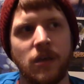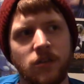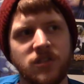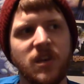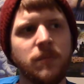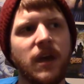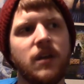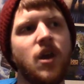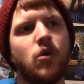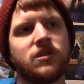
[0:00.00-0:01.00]
There's something I
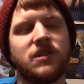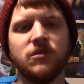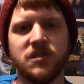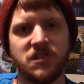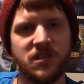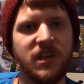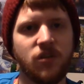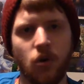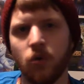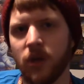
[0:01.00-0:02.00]
noticed. There's a scene
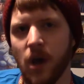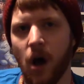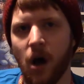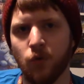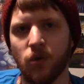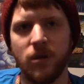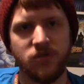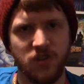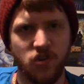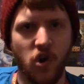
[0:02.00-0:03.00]
early on where
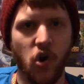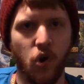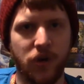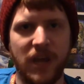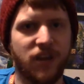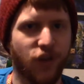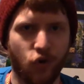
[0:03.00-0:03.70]
there's a nerd getting the